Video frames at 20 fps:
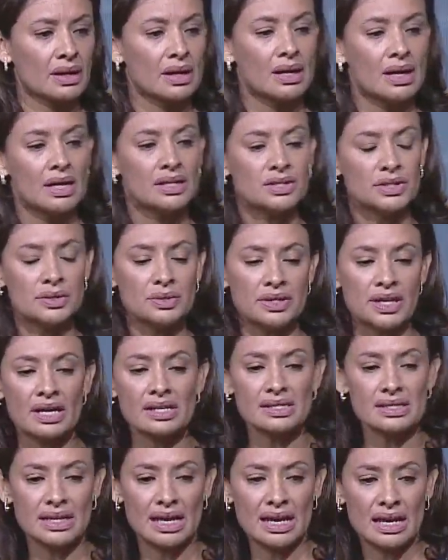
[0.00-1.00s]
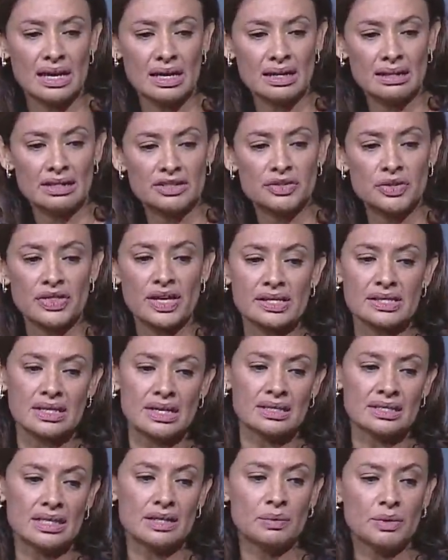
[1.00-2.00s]
In
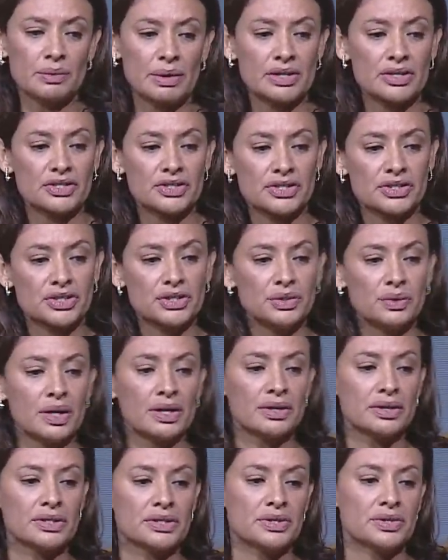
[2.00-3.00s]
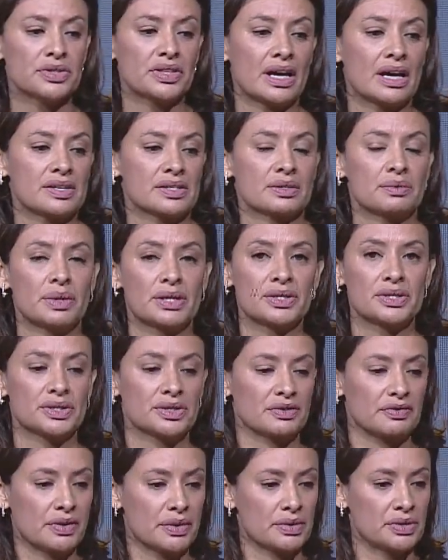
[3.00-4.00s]
2018, we registered 202,000
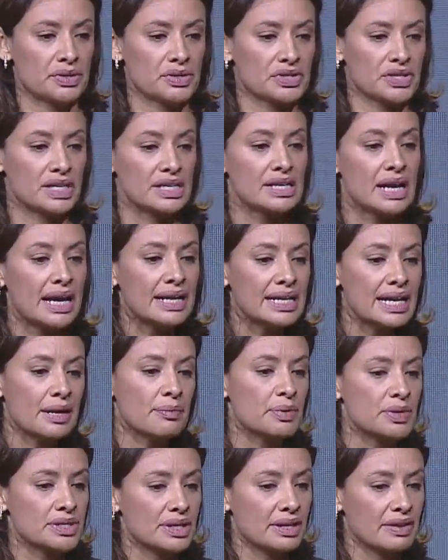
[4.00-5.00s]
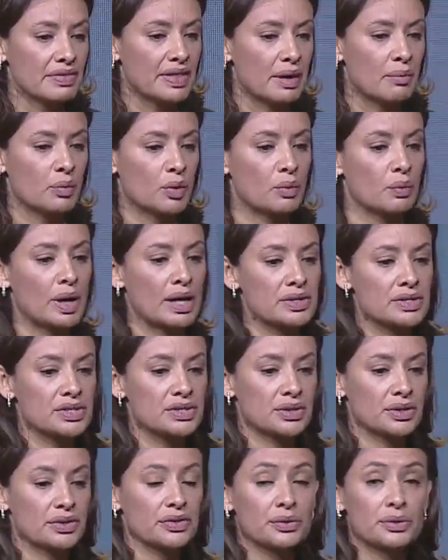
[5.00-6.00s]
registered voters. 98% of them were
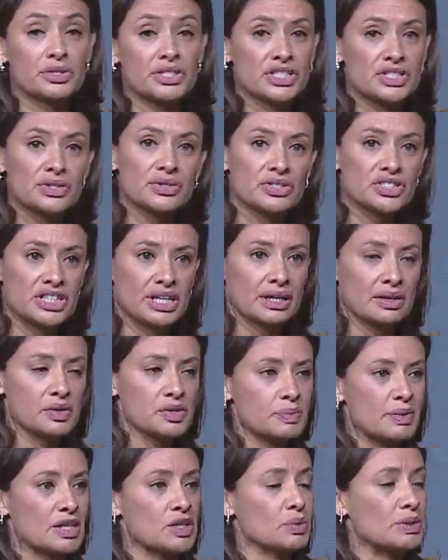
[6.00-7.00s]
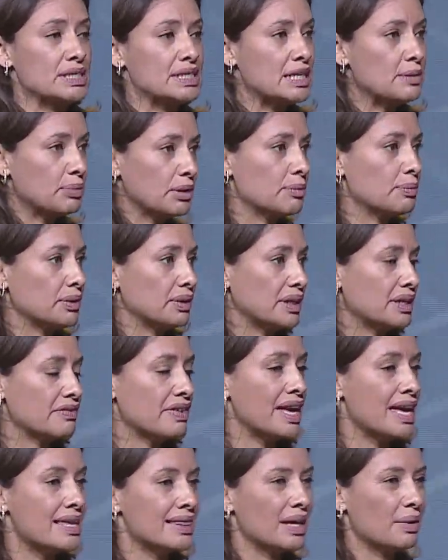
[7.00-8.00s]
registered through digital channels because we deeply believe
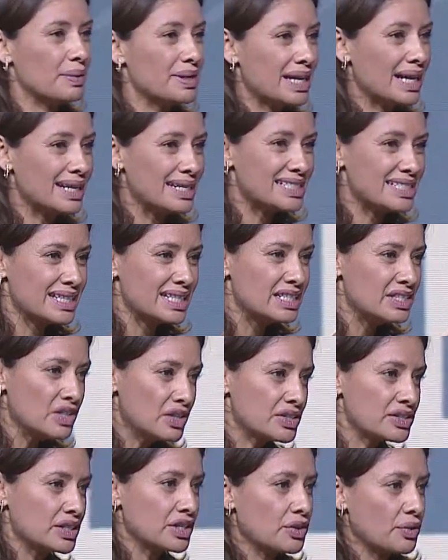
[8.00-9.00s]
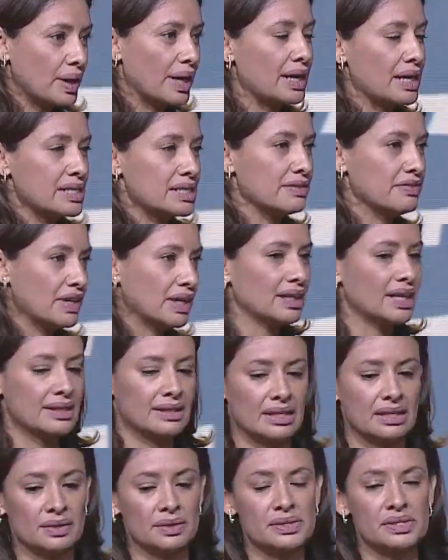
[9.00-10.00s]
that we get into the nooks and crannies of young
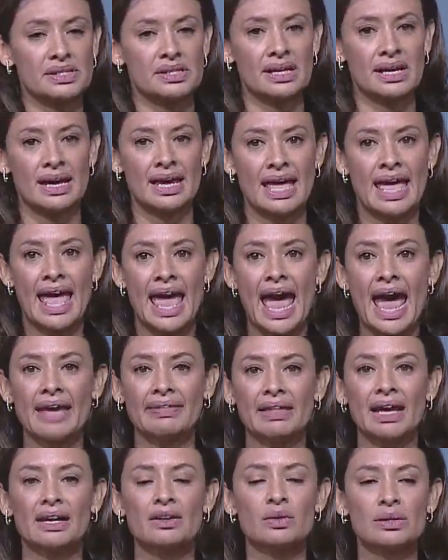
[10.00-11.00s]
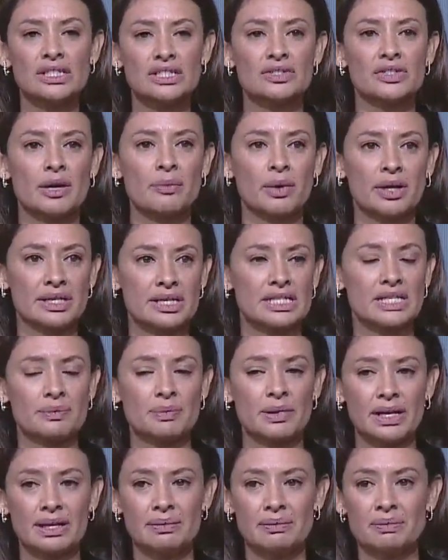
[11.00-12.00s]
Latinos, and not only do they
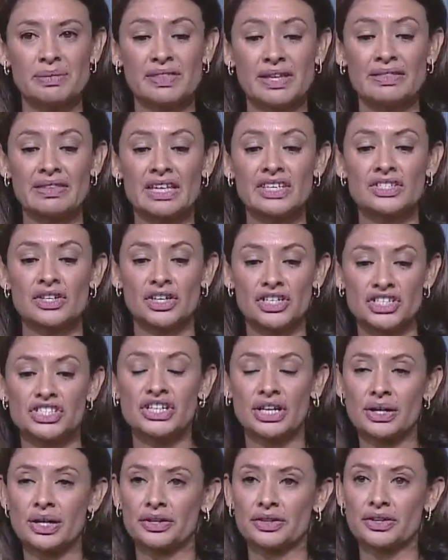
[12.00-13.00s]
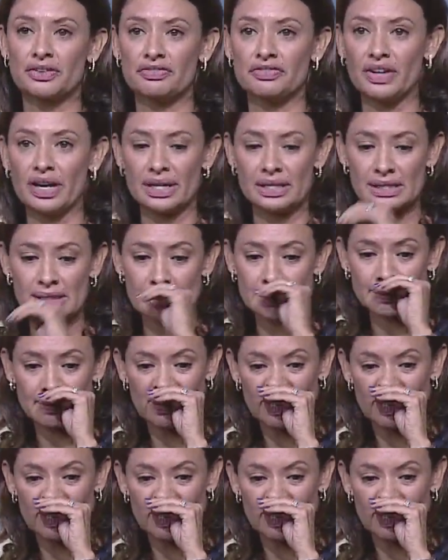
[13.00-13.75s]
participate, but then they start sharing their friends